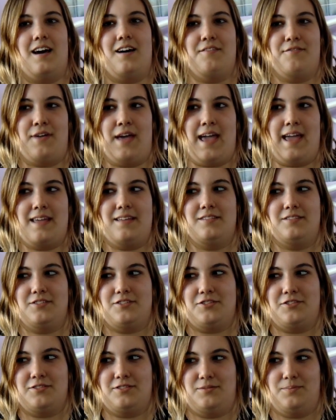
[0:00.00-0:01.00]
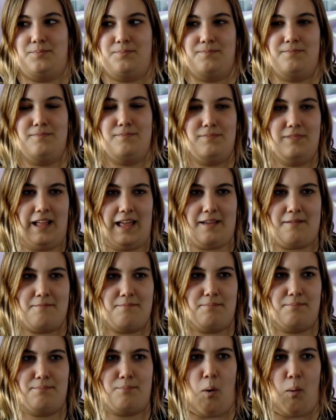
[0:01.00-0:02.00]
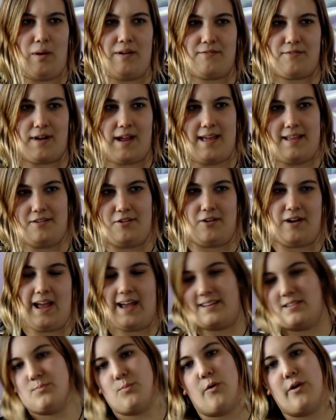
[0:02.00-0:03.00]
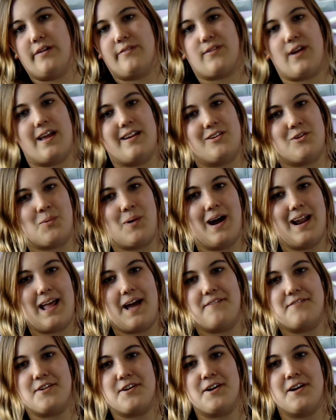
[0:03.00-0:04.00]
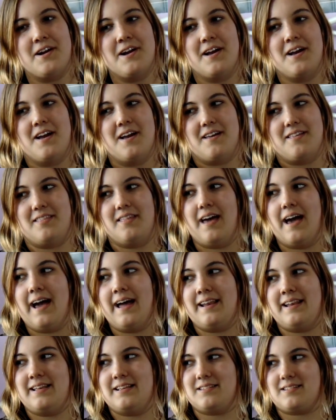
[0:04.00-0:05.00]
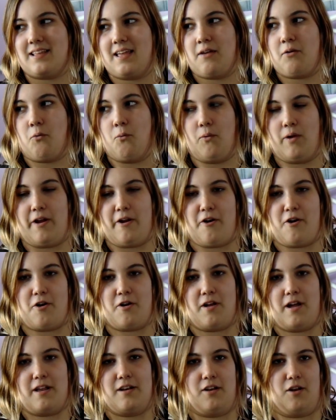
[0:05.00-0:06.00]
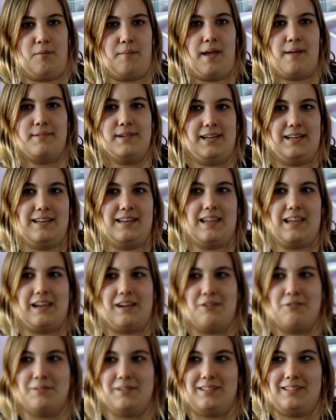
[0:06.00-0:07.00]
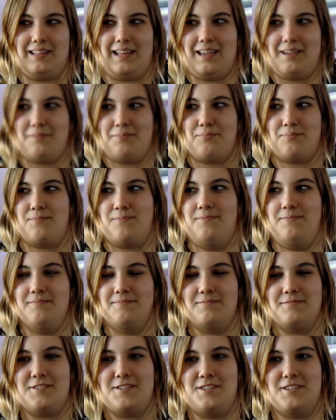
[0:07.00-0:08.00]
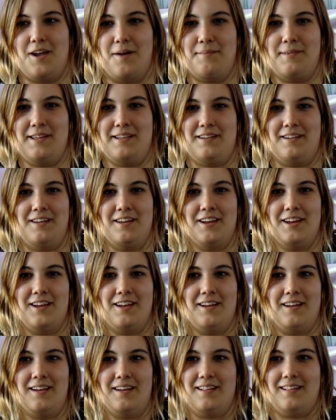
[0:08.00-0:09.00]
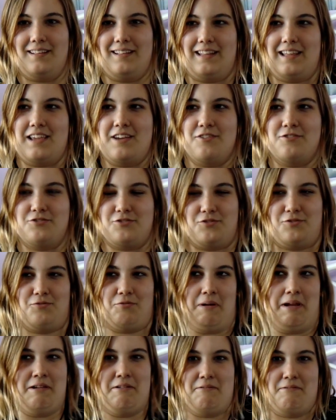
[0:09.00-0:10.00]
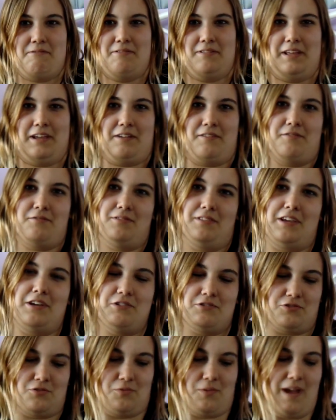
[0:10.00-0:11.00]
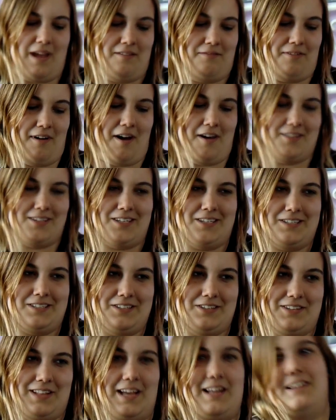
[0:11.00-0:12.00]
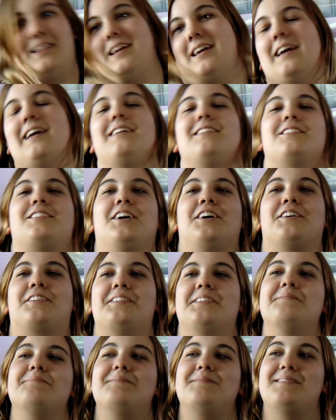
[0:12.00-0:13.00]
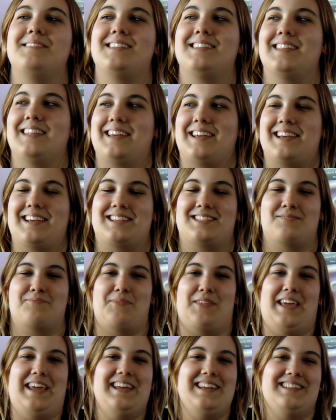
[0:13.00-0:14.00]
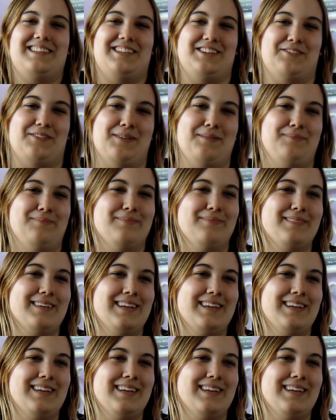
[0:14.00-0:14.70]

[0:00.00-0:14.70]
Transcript: of Hazel's like boyfriend or ex-boyfriend or whatever. That is like weird. I don't know, maybe Nico will like summon Leo's great like Leo's grandfather so that Hazel could like explain to him